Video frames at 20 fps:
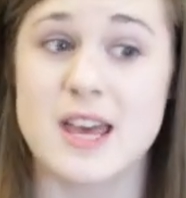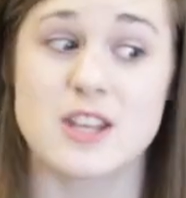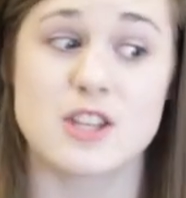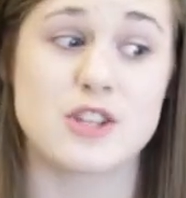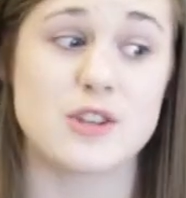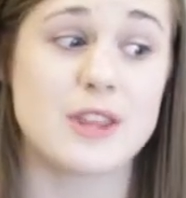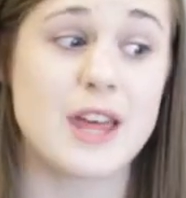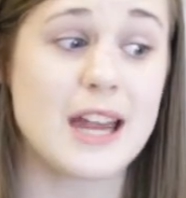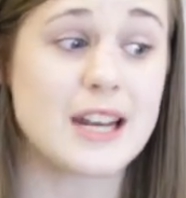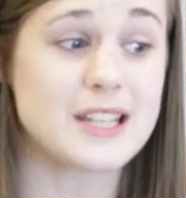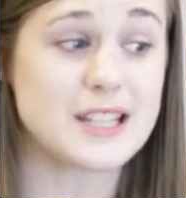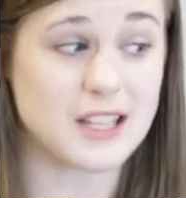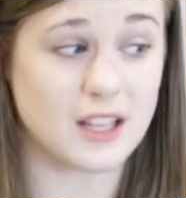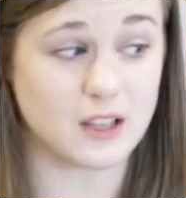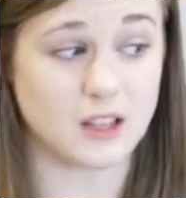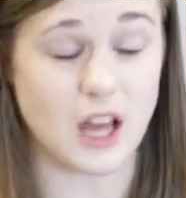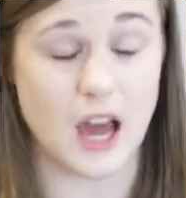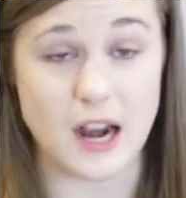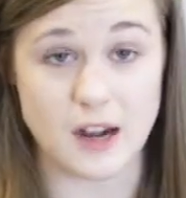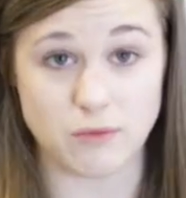so that
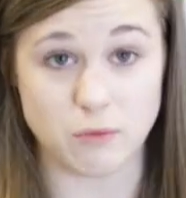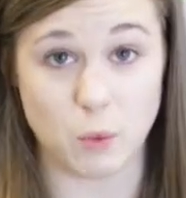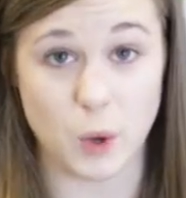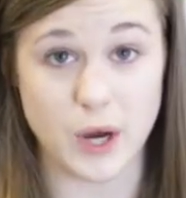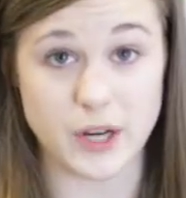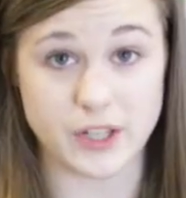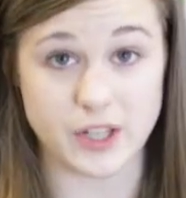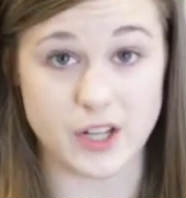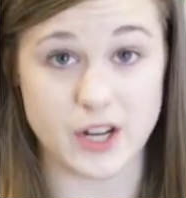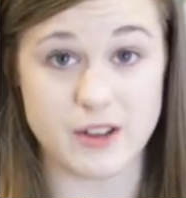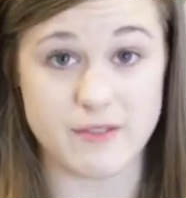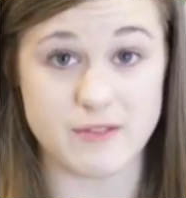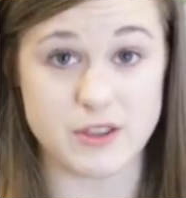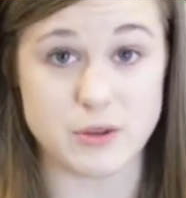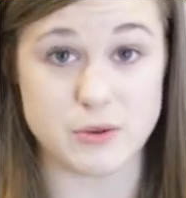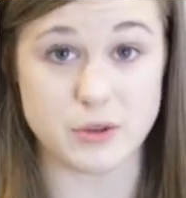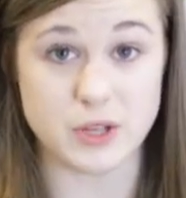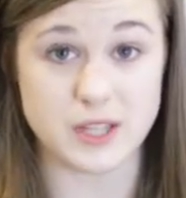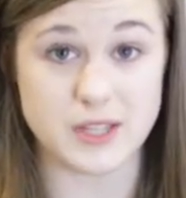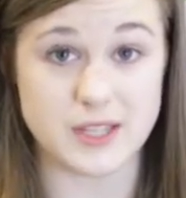is a lot of water if
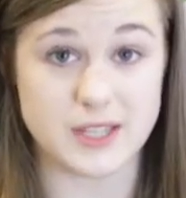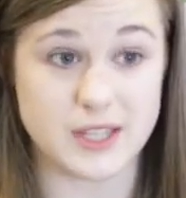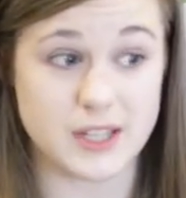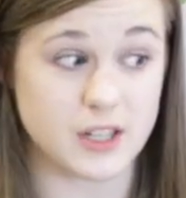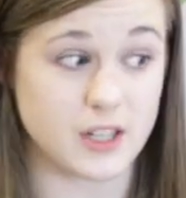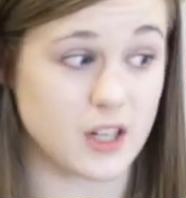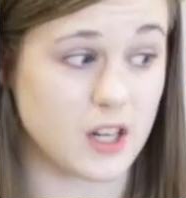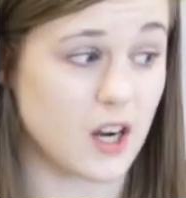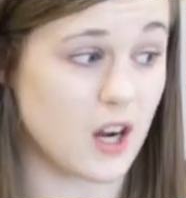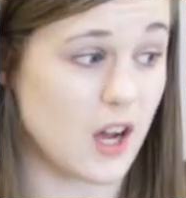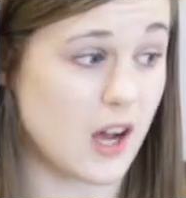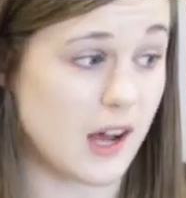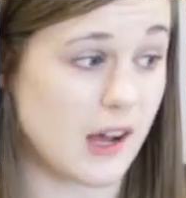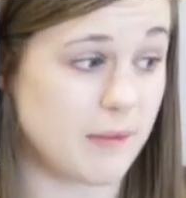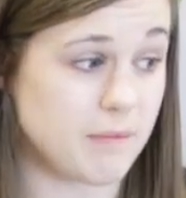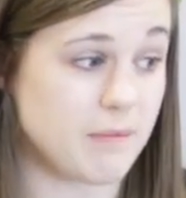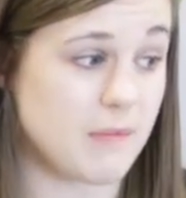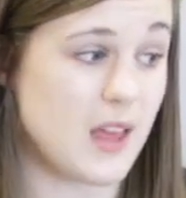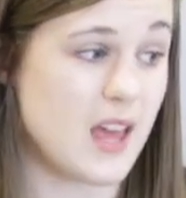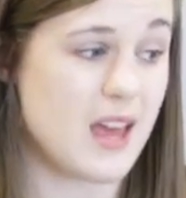you consider
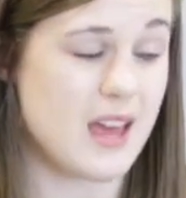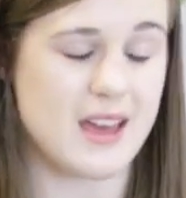um,